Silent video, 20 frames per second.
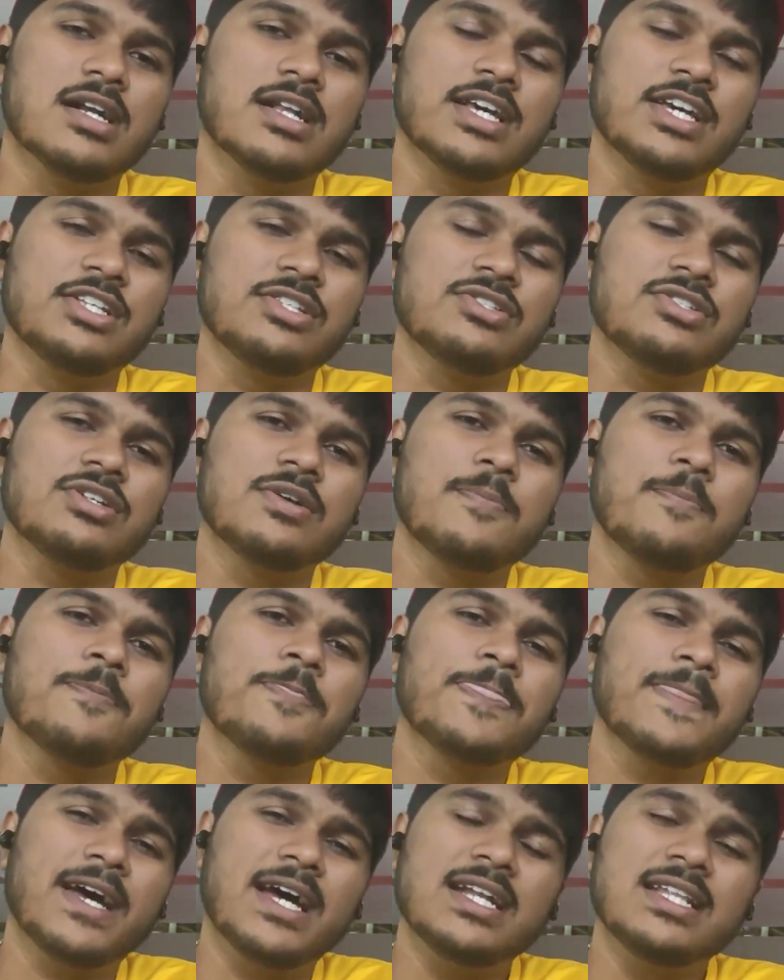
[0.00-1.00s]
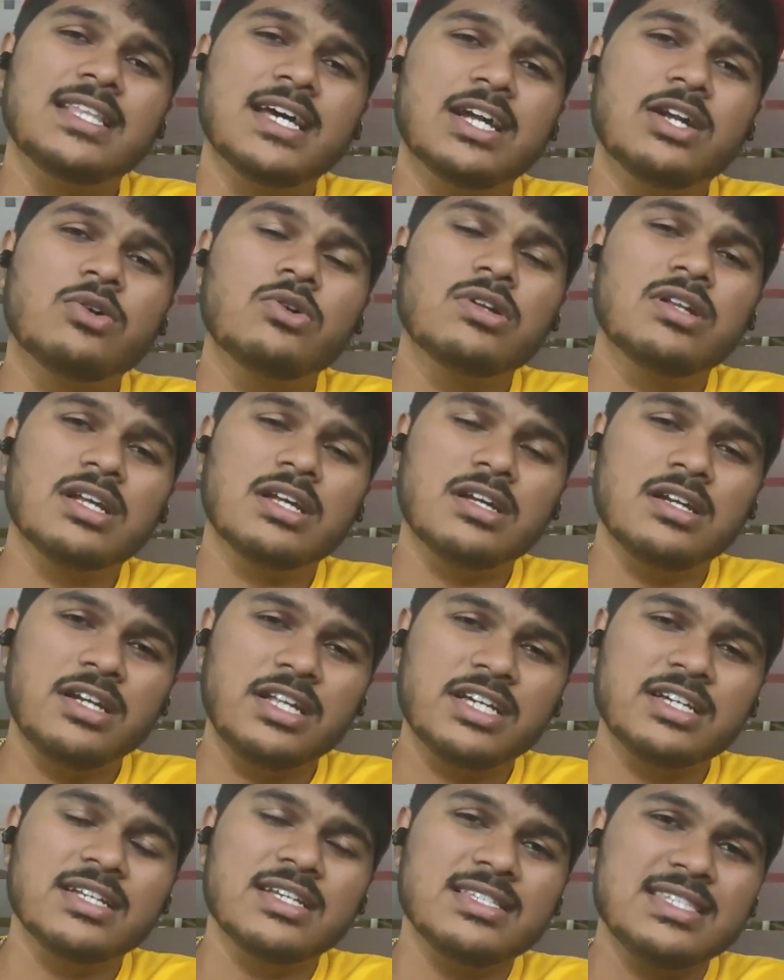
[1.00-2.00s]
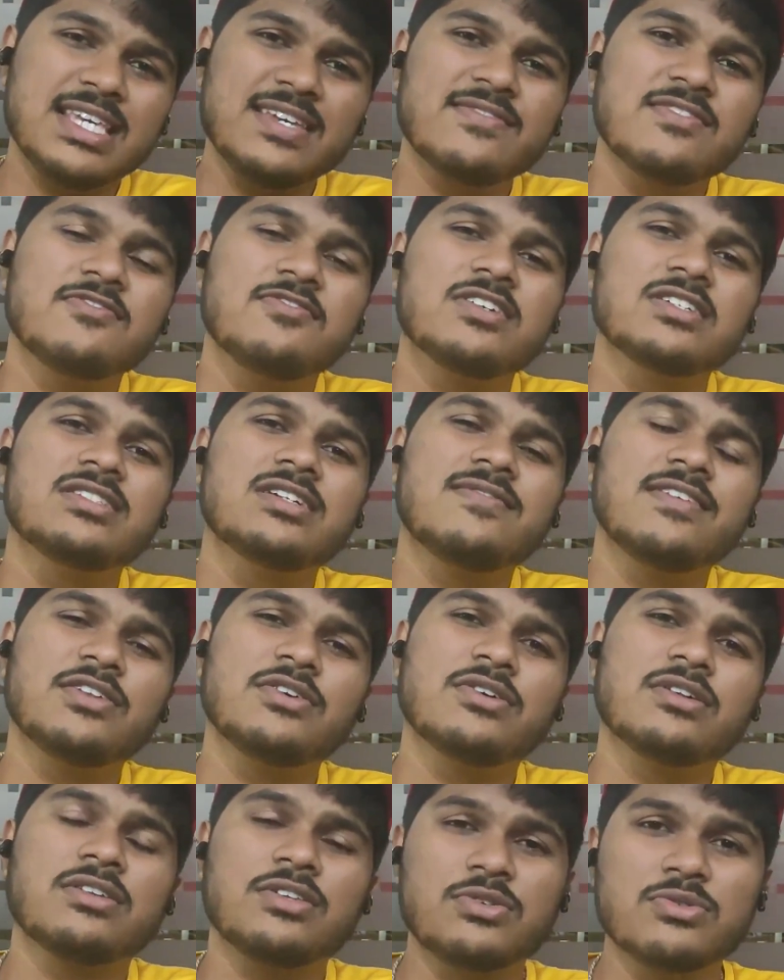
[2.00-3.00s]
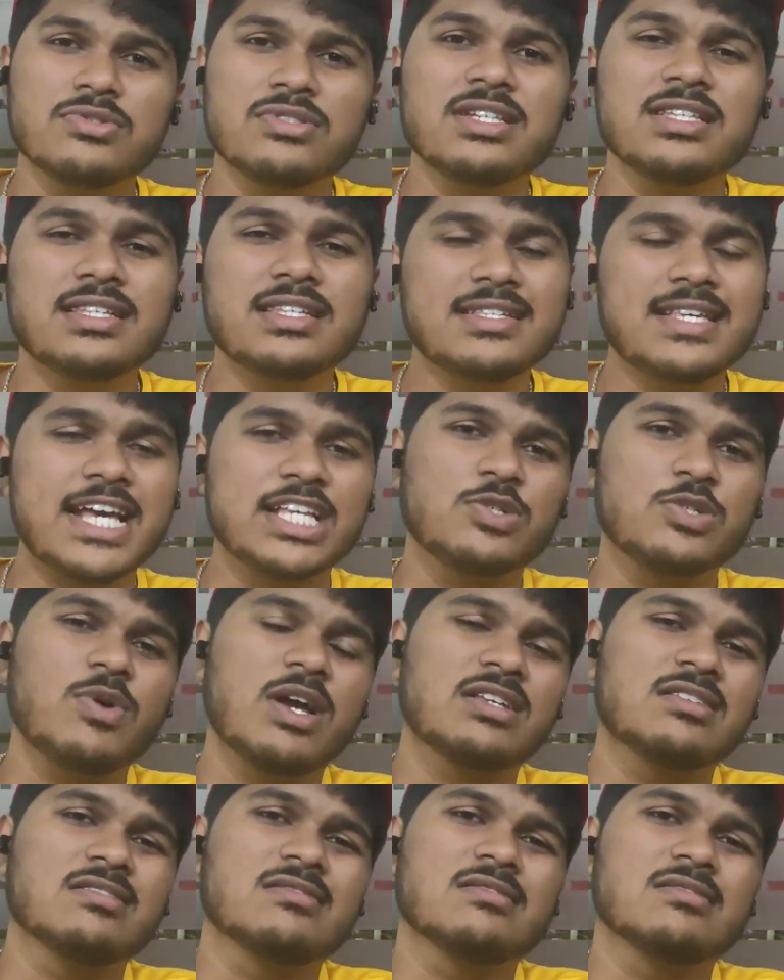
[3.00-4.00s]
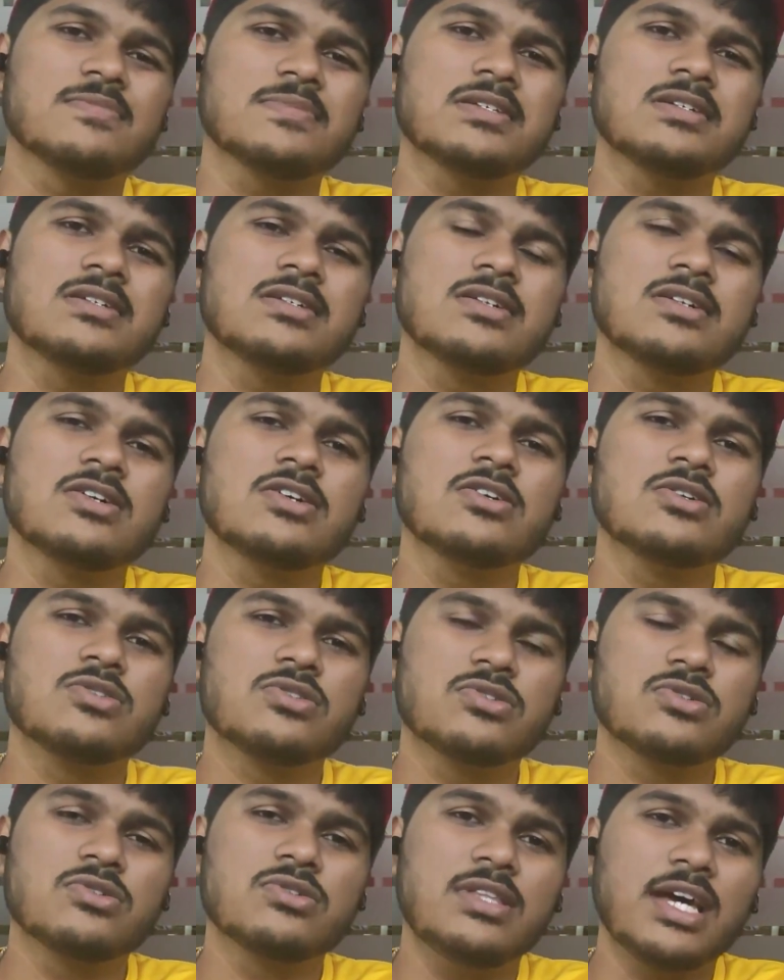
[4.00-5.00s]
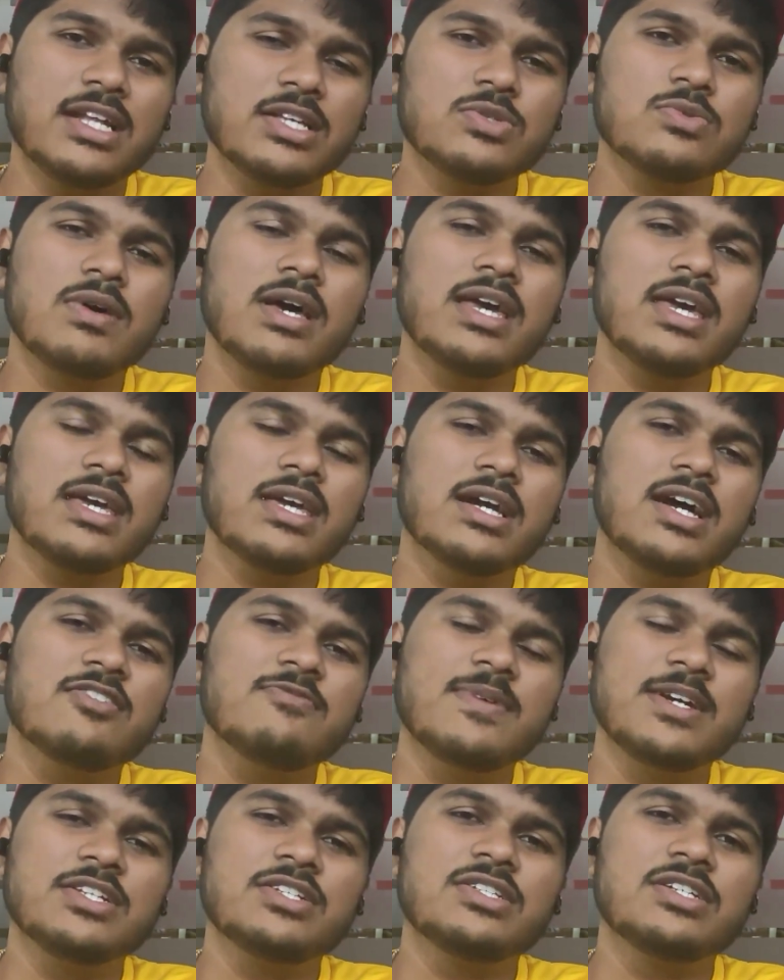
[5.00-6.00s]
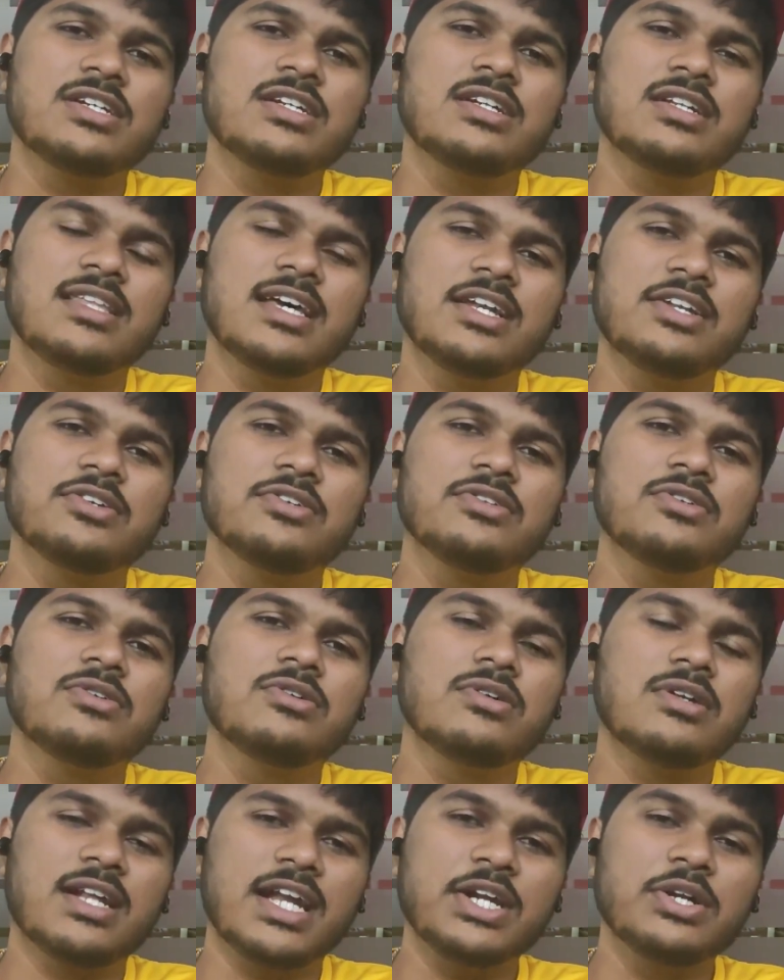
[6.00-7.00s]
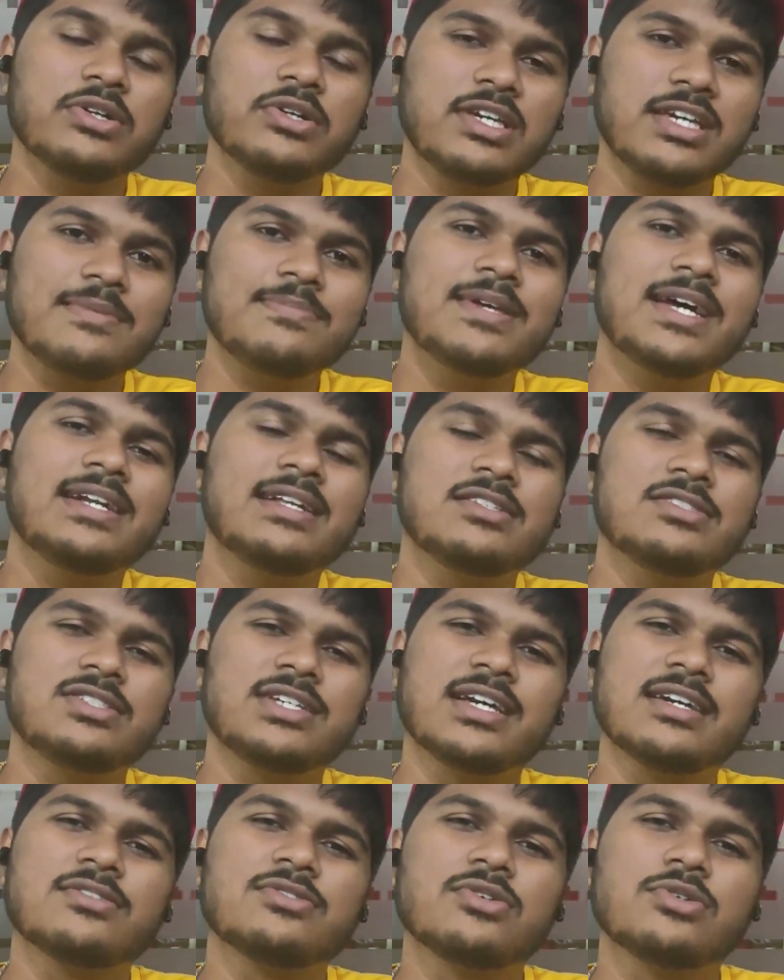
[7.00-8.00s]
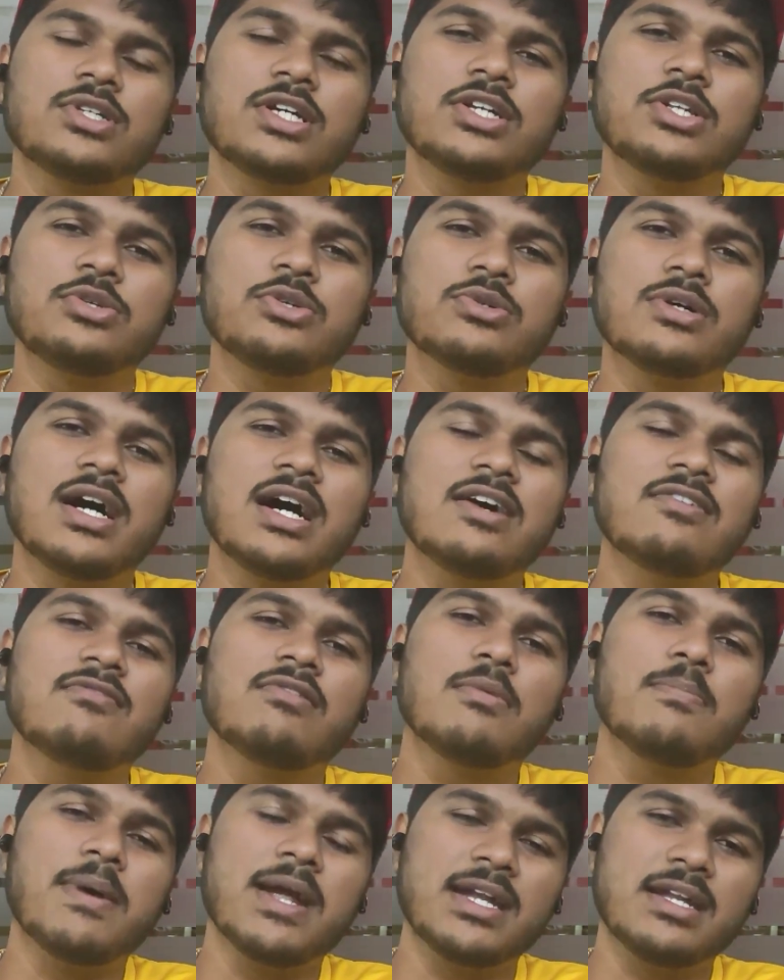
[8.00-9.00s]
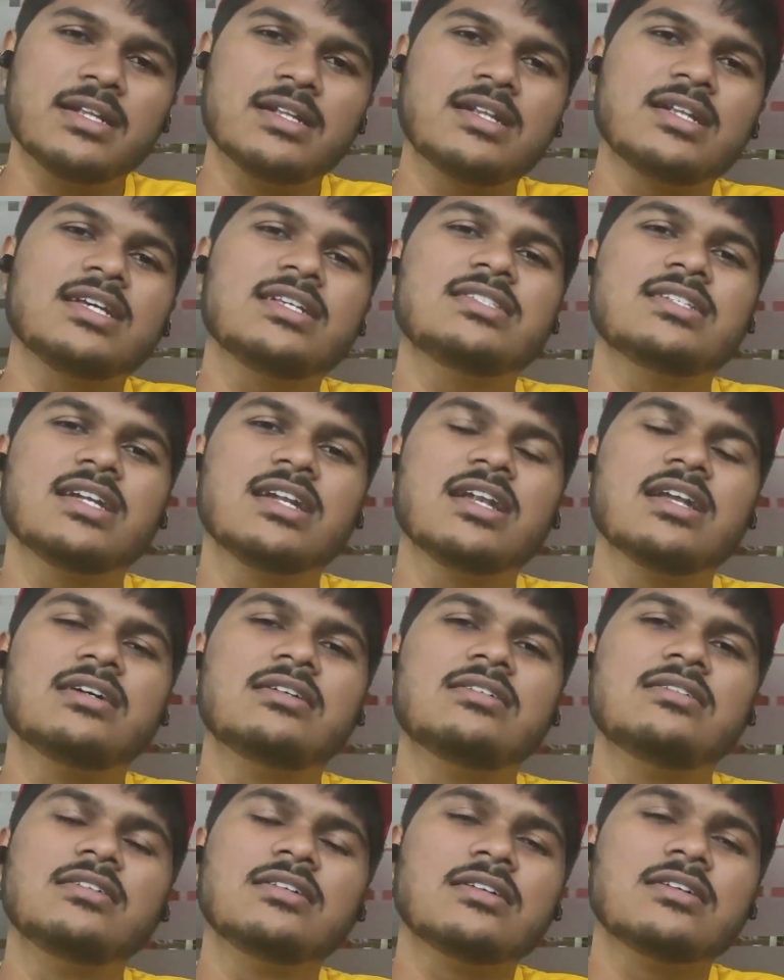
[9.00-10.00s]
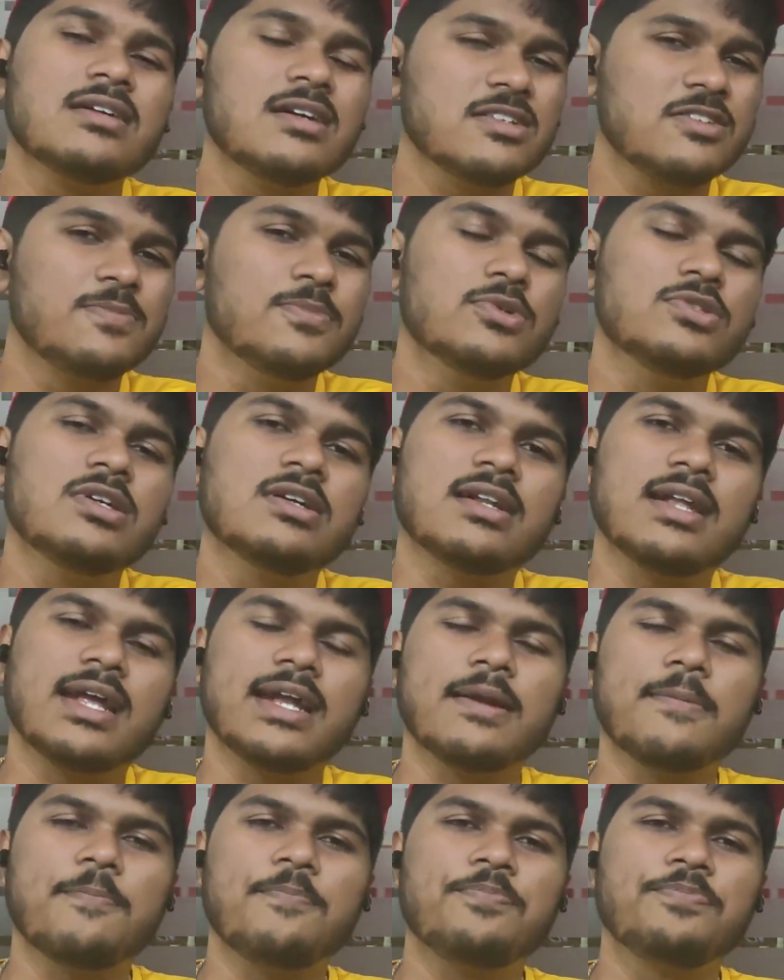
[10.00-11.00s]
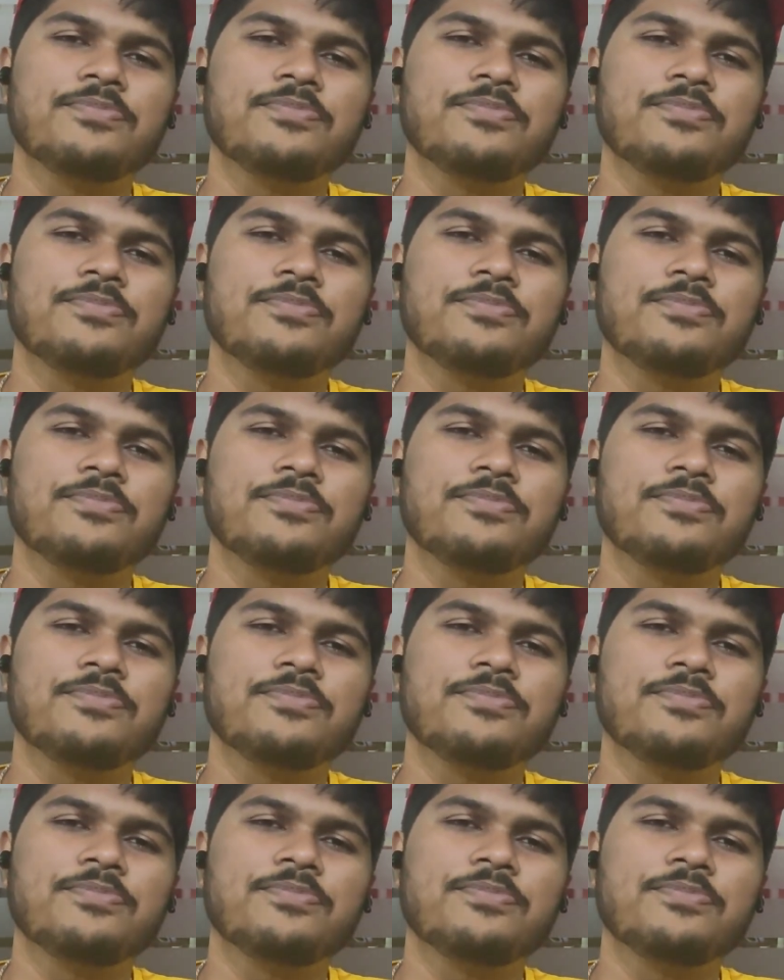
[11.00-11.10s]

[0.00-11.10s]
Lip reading: range, and that would decrease even further when you're using these HVAC systems. So that is why I mentioned that try to keep that in check so that you have a better range and a smoother ride.